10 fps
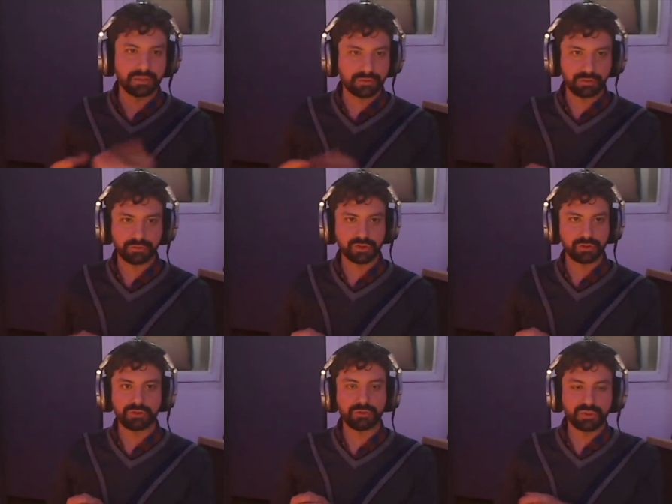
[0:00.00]
of a
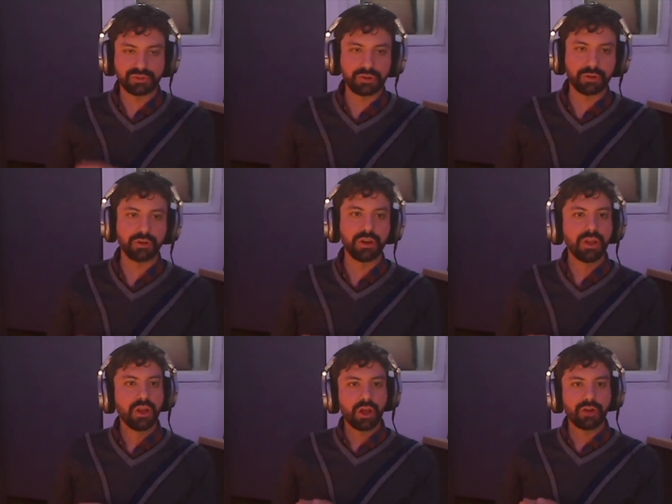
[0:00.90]
certain particular
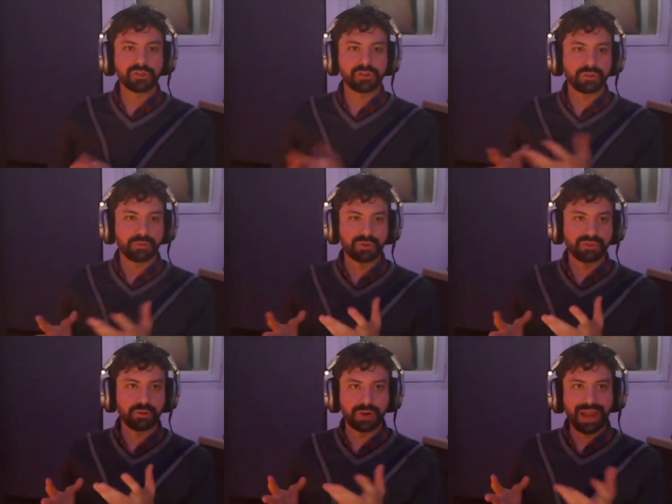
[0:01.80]
of a certain
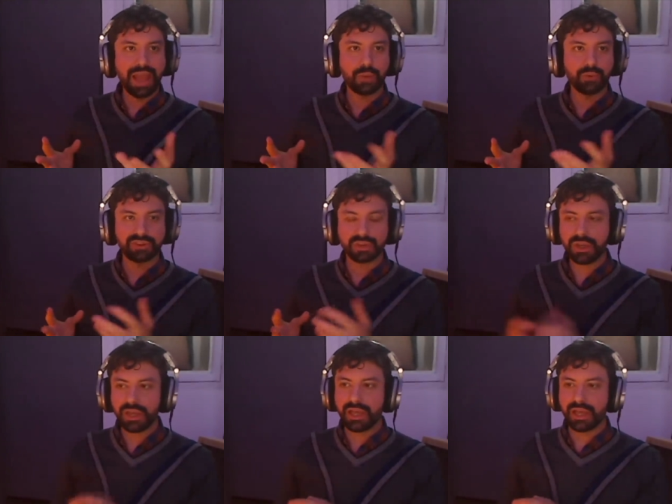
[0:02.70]
particular equity.
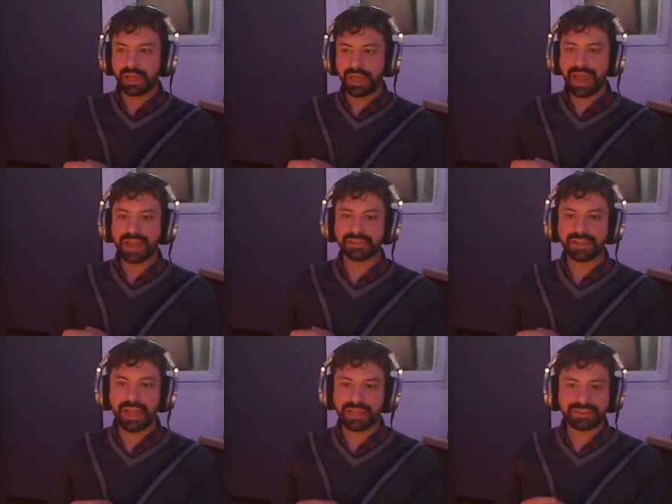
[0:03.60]
Uh, and
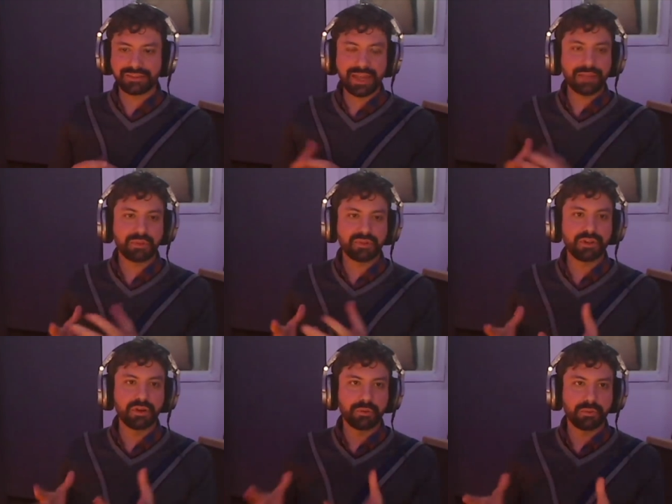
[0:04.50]
at that
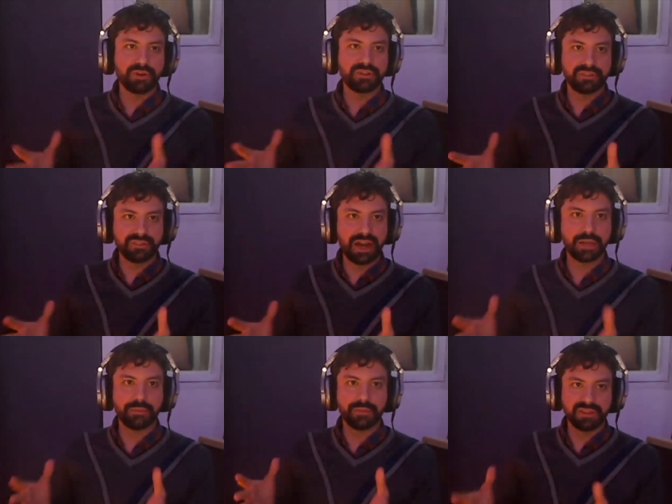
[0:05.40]
particular point in time,
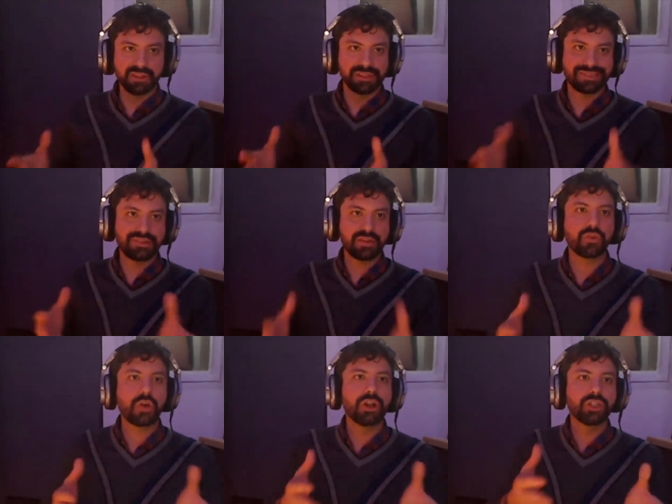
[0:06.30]
the zero
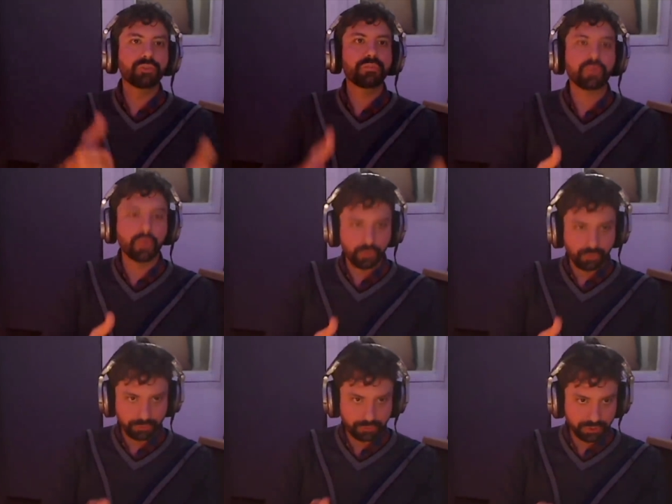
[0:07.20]
knowledge proof
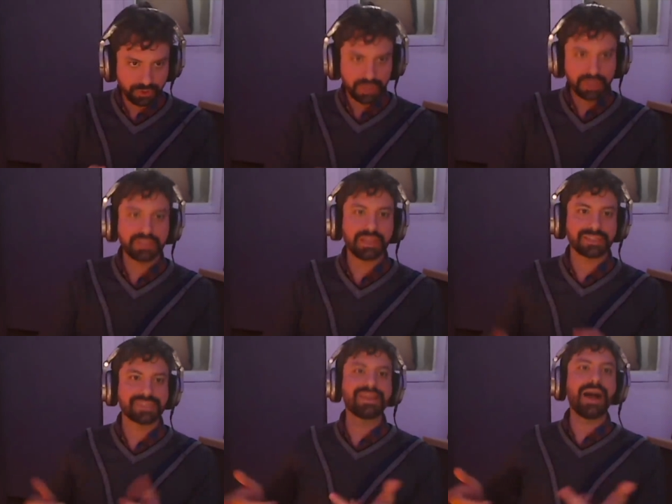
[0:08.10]
that
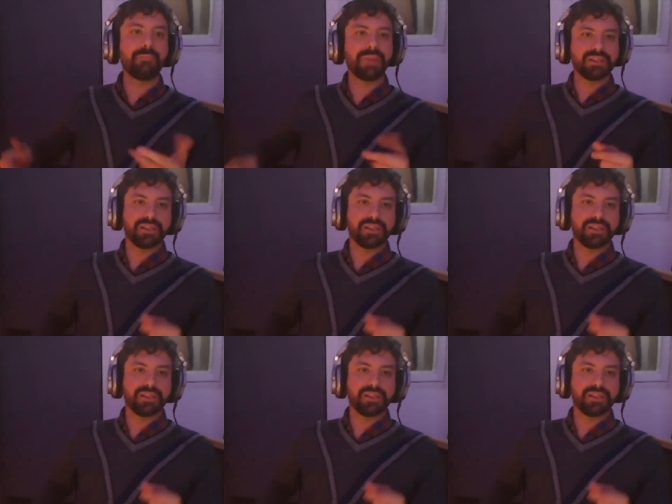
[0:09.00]
somebody,